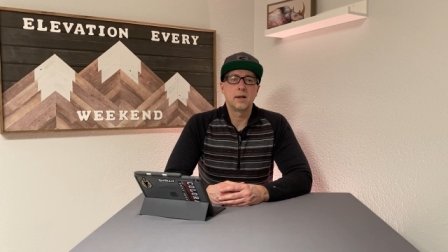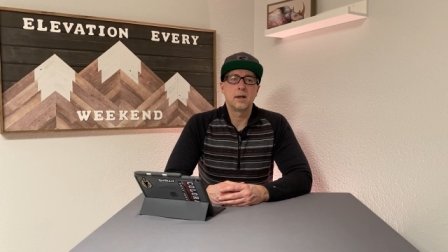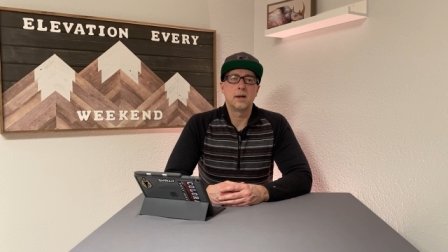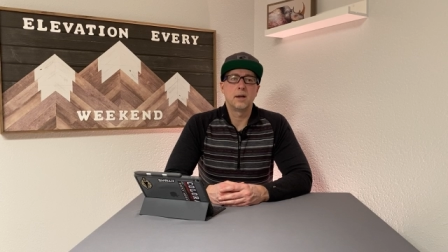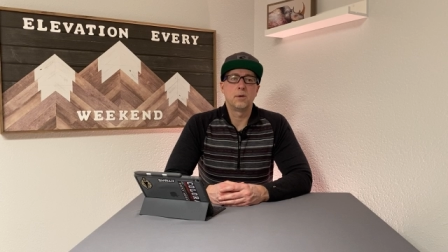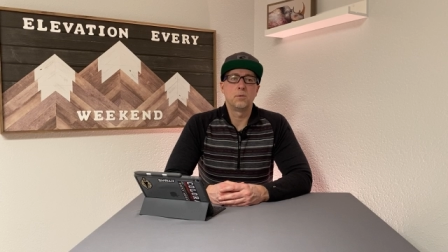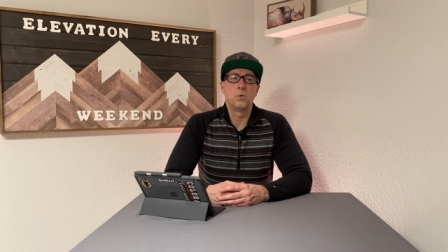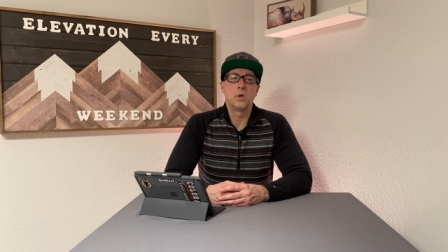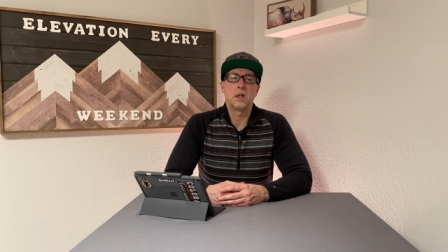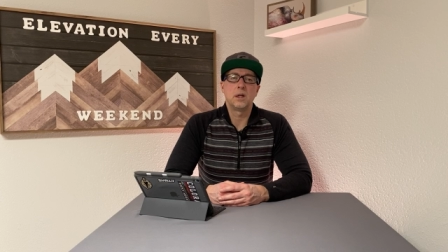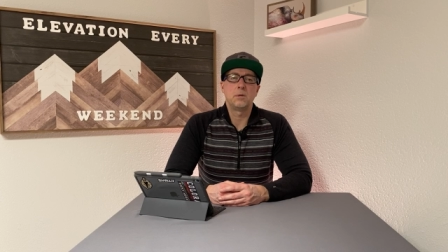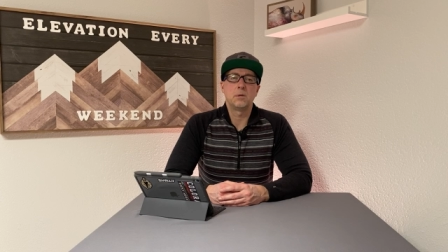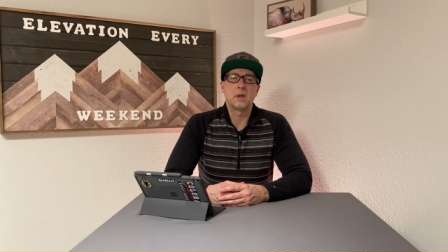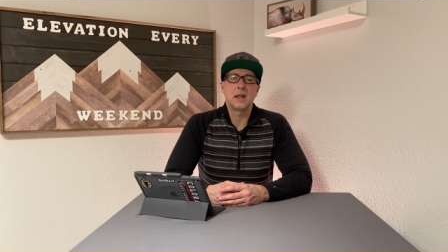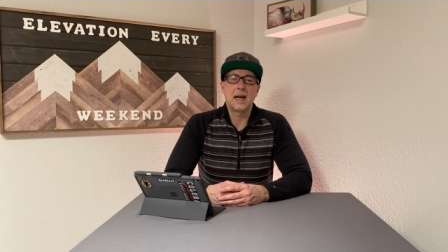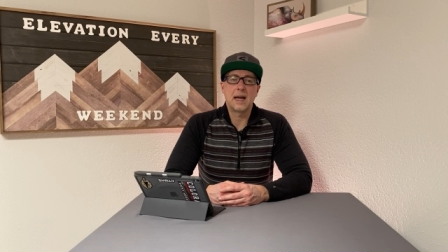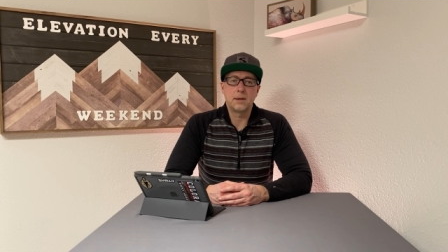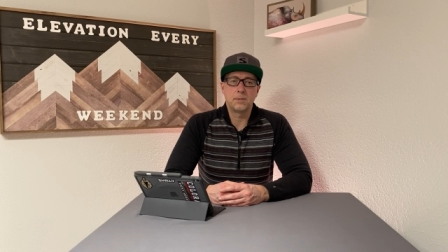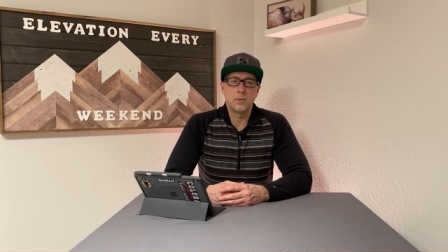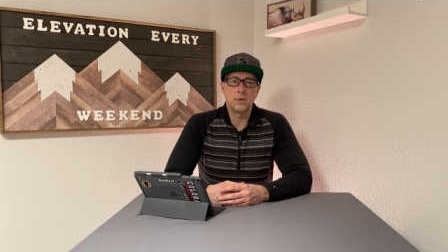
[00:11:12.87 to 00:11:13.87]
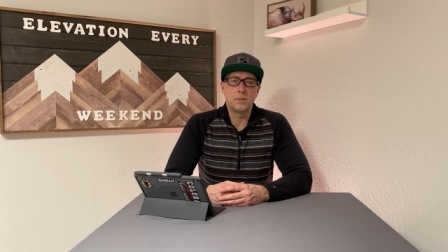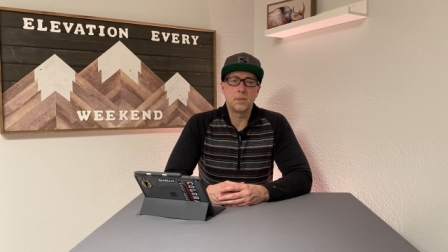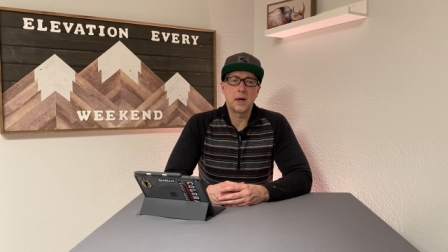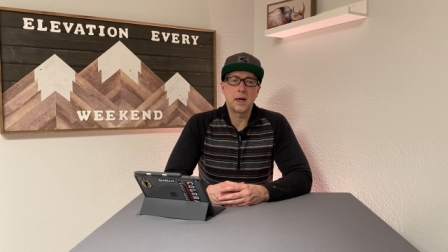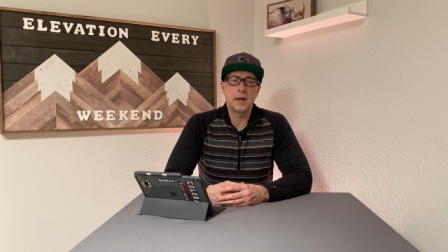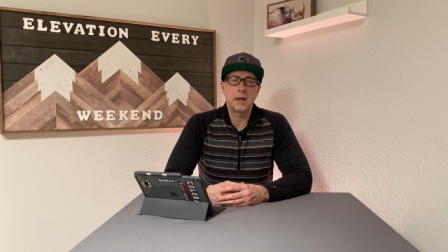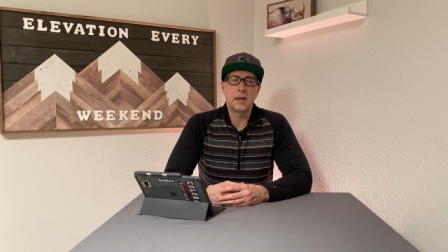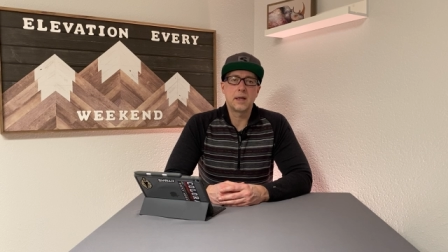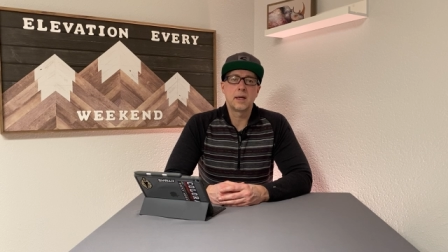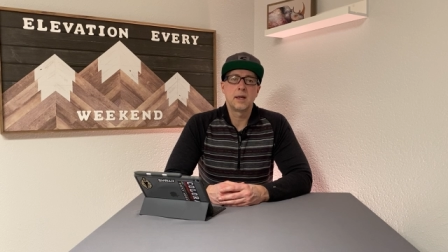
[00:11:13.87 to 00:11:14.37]
a really reliable
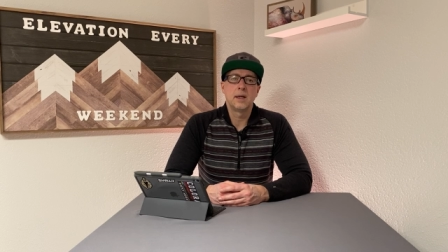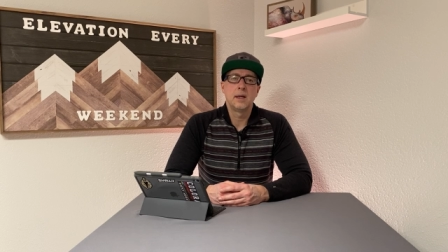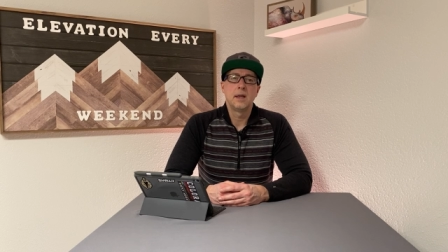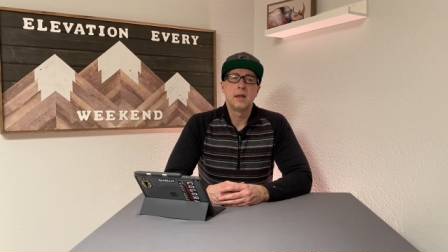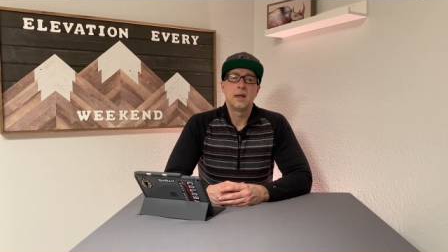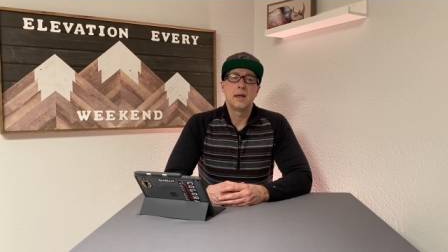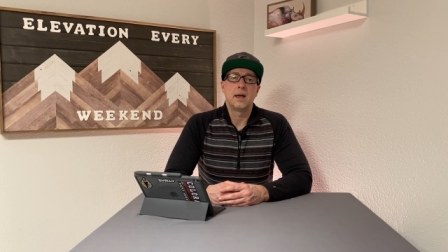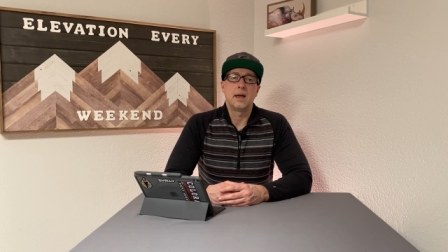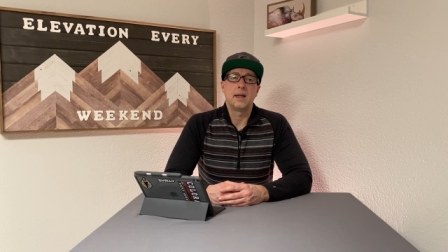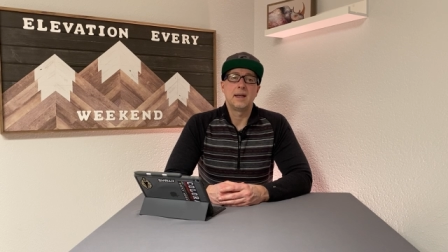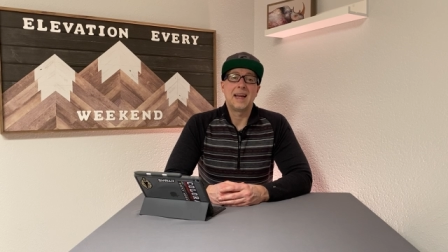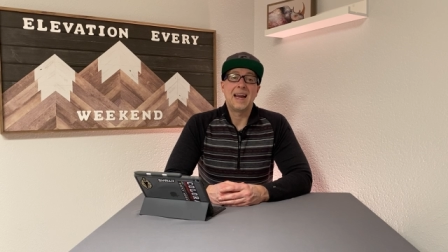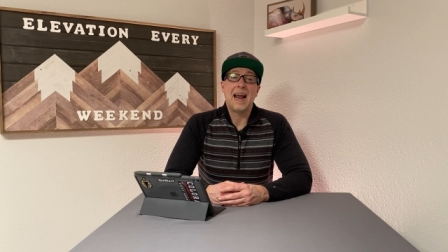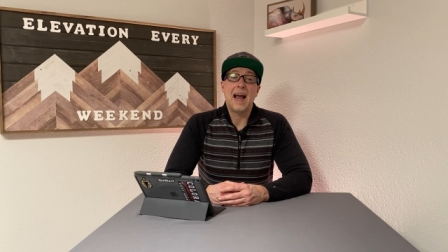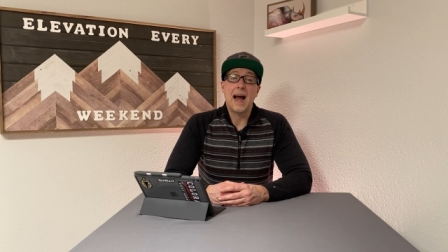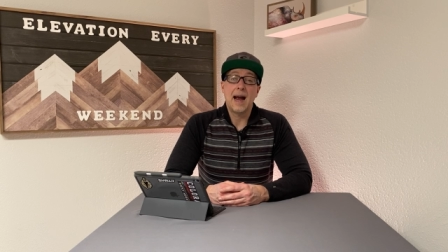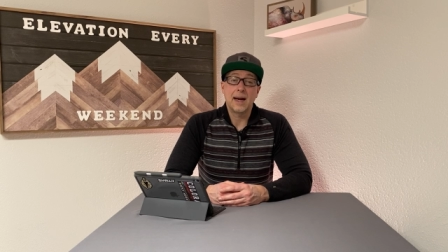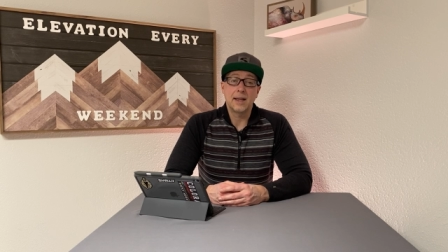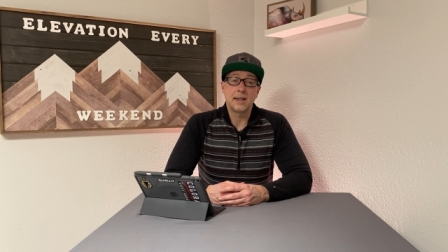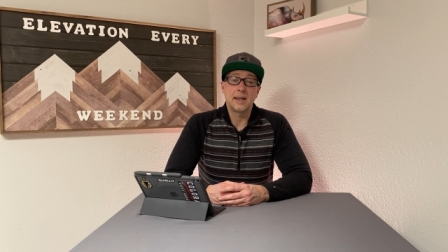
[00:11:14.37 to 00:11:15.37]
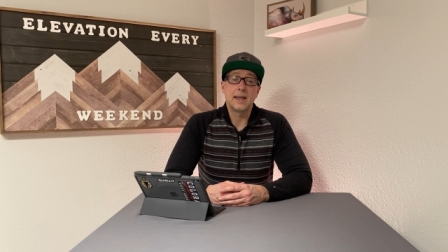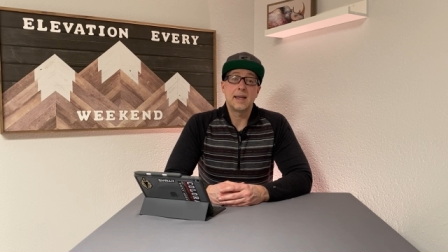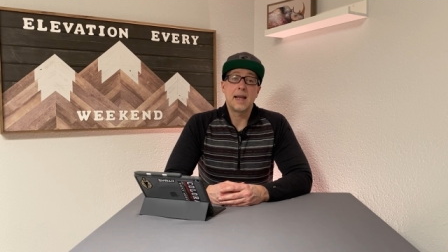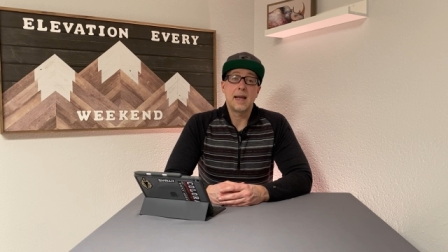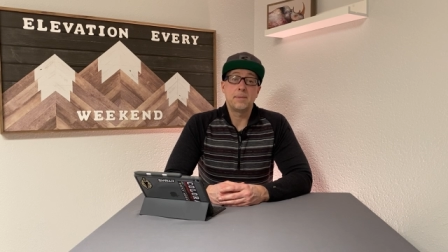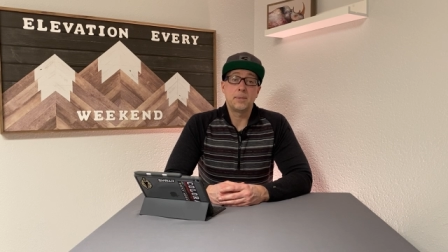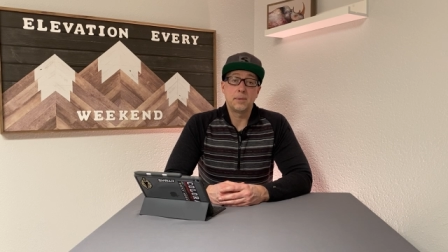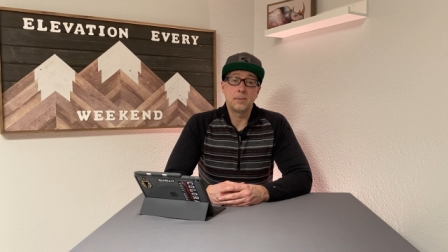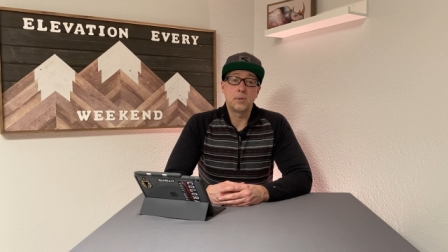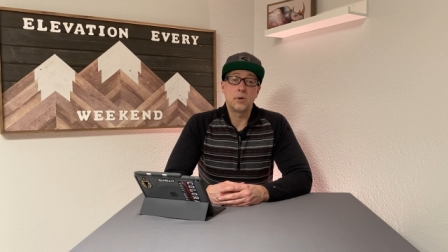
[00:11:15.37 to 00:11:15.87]
bike, and a highly
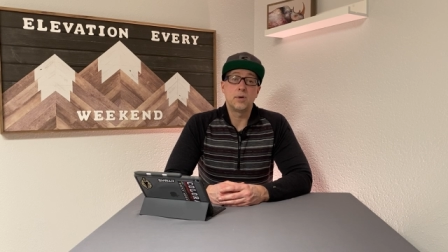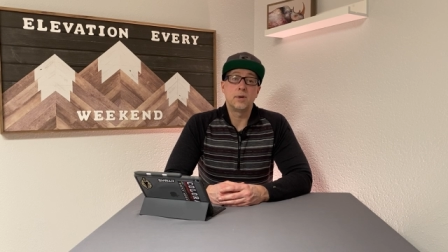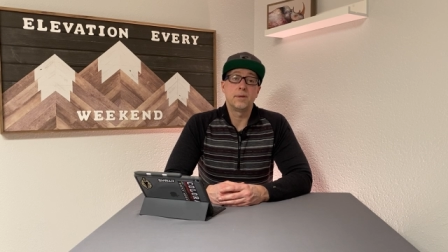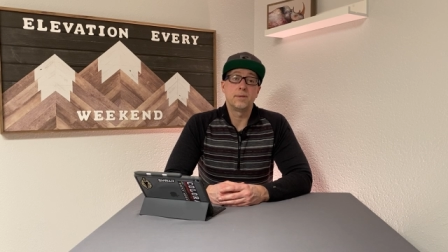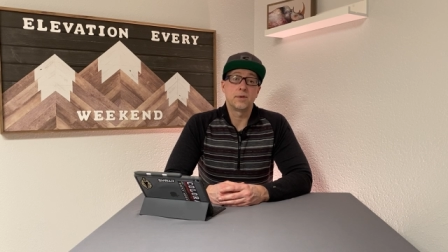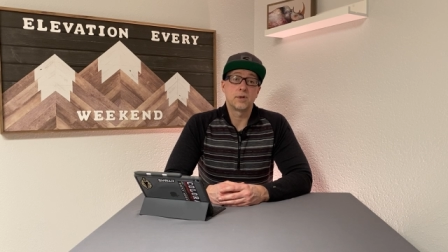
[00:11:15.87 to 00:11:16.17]
capable and